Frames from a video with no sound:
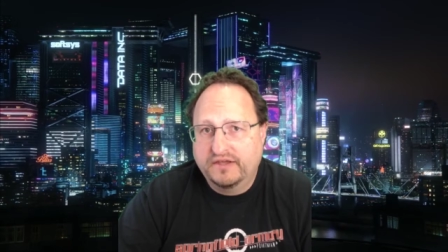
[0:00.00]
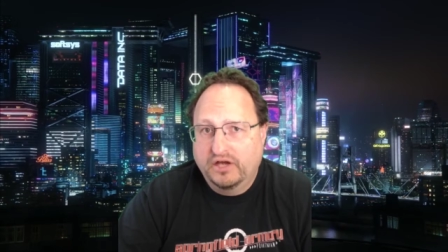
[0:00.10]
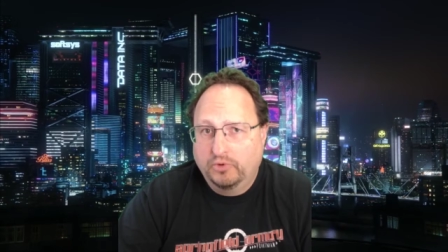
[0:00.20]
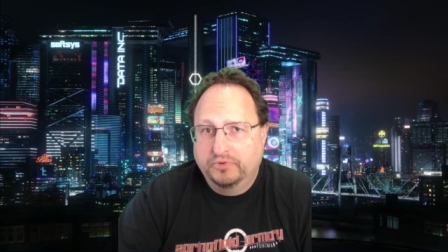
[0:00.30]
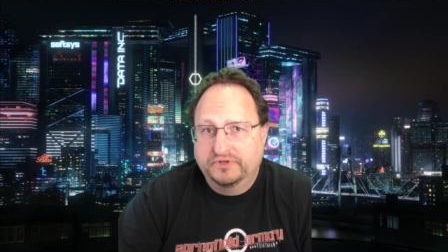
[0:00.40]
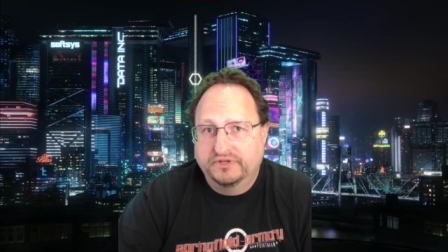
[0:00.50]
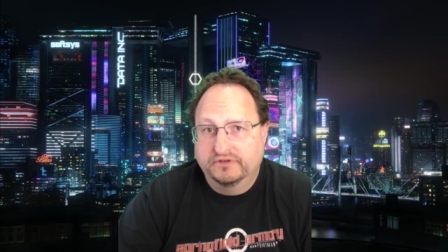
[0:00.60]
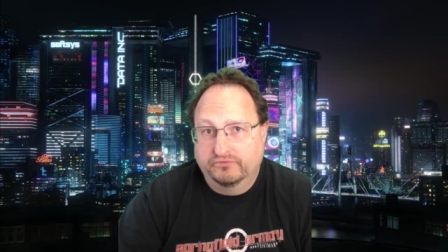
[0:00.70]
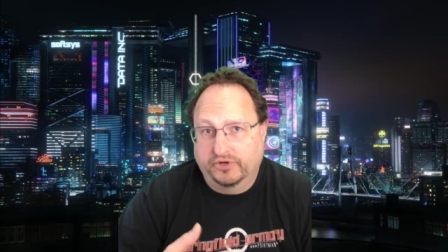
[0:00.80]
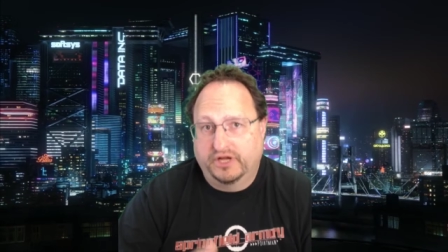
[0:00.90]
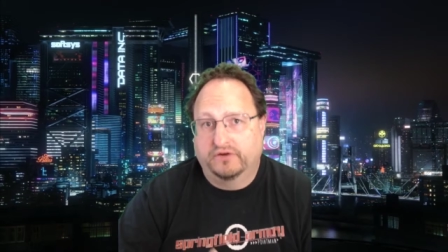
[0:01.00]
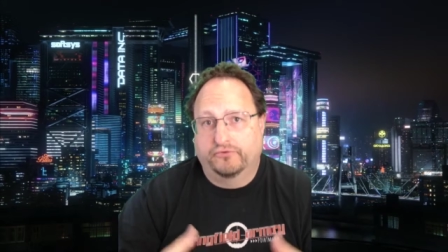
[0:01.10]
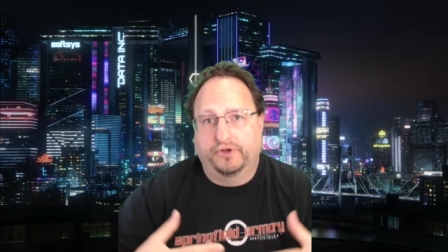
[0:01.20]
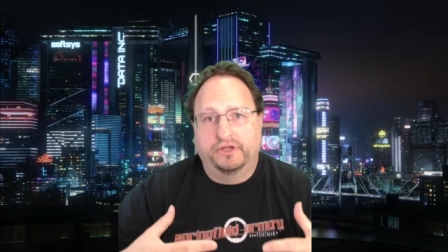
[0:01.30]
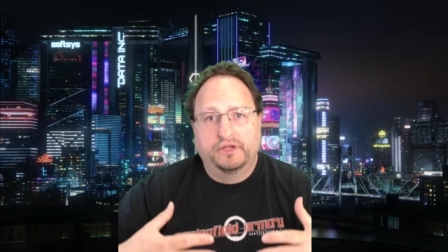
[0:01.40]
to help with the
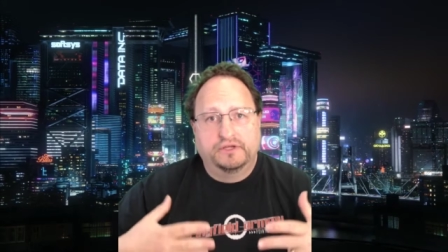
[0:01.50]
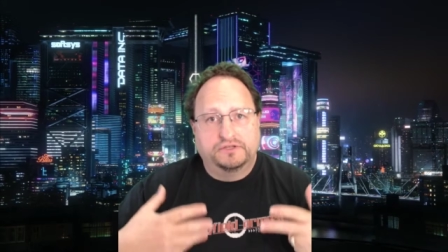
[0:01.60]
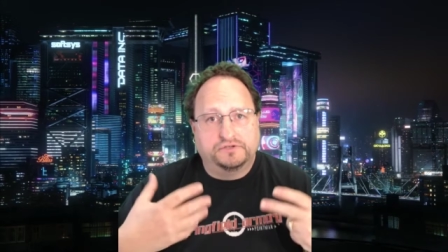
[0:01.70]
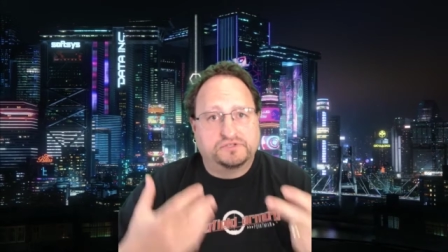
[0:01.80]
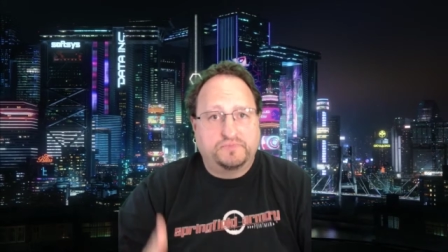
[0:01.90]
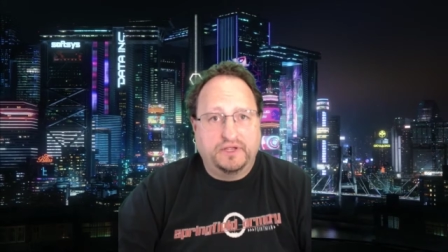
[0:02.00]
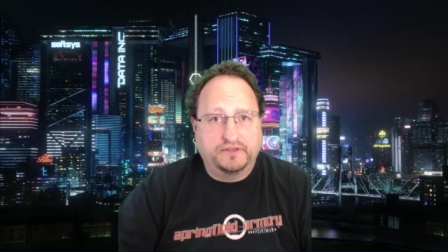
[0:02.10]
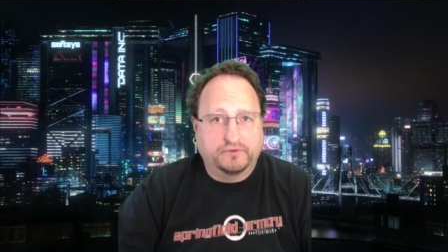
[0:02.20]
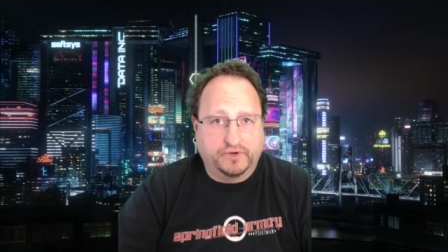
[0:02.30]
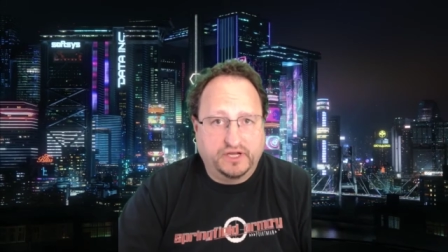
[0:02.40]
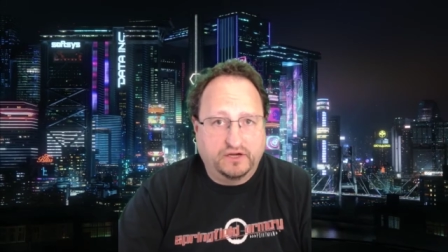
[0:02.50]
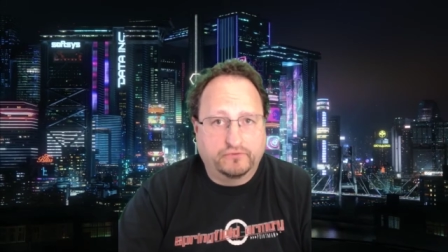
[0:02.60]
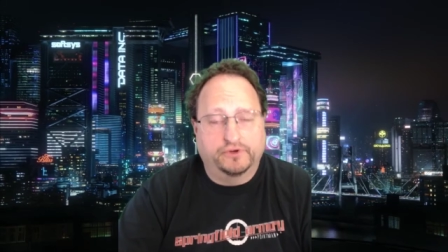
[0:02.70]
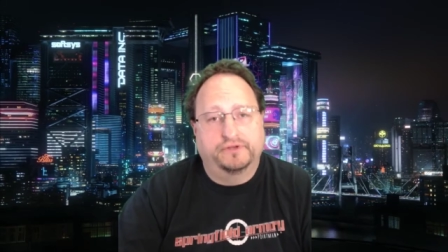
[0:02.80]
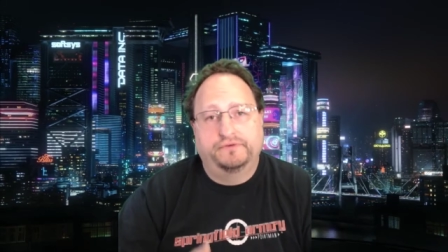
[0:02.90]
recovery, to speed the
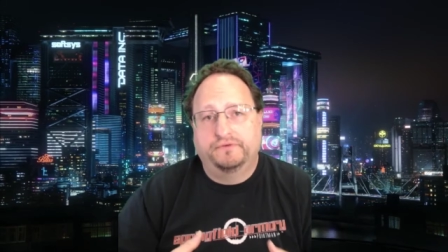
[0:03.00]
recovery.